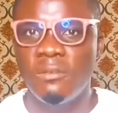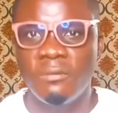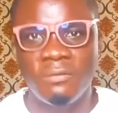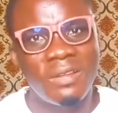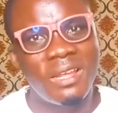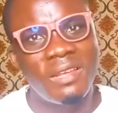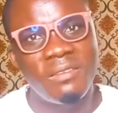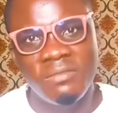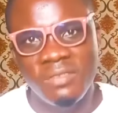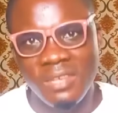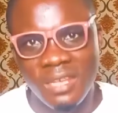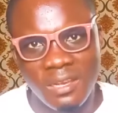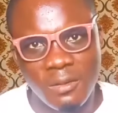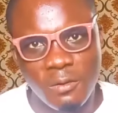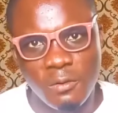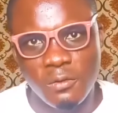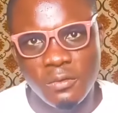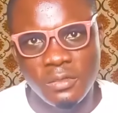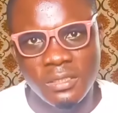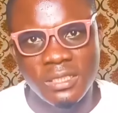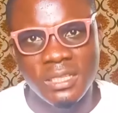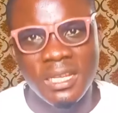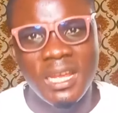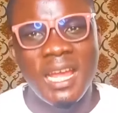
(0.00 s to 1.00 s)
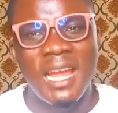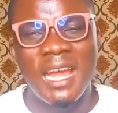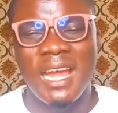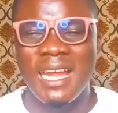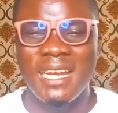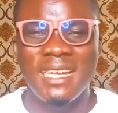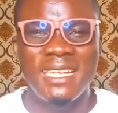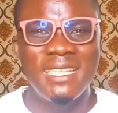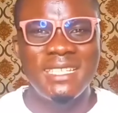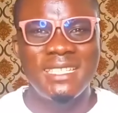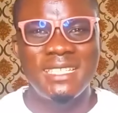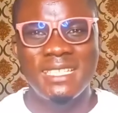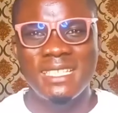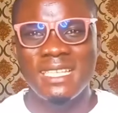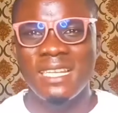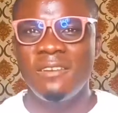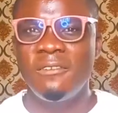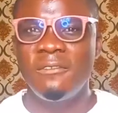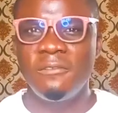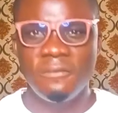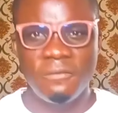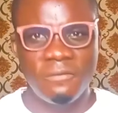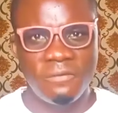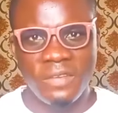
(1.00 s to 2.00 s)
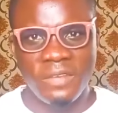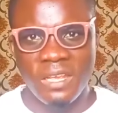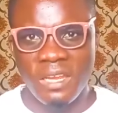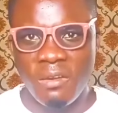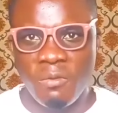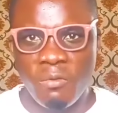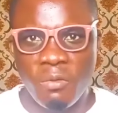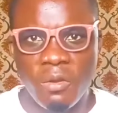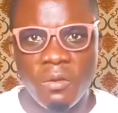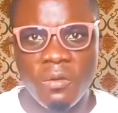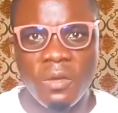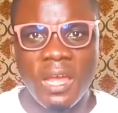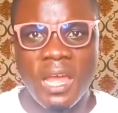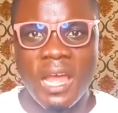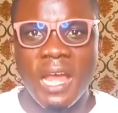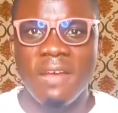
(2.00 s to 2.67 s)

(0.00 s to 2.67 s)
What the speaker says: 5-year-olds and they sell very well.